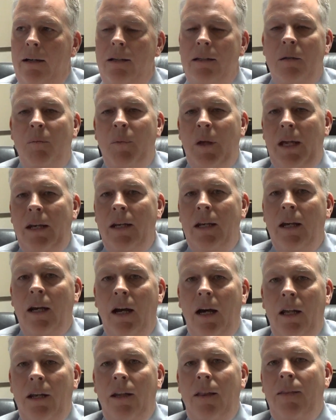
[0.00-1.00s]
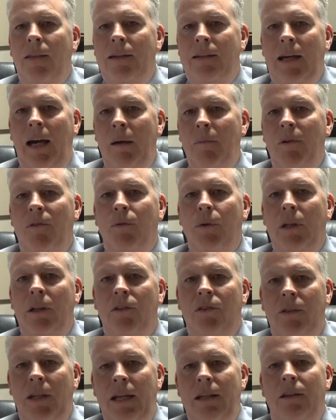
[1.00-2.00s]
depending on the type of real
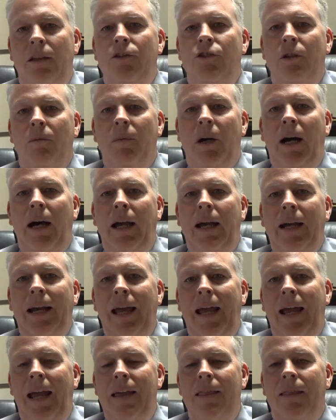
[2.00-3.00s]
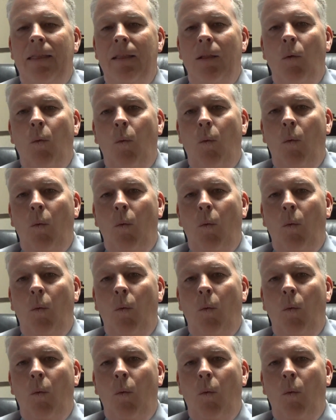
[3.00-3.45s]
estate that you're buying and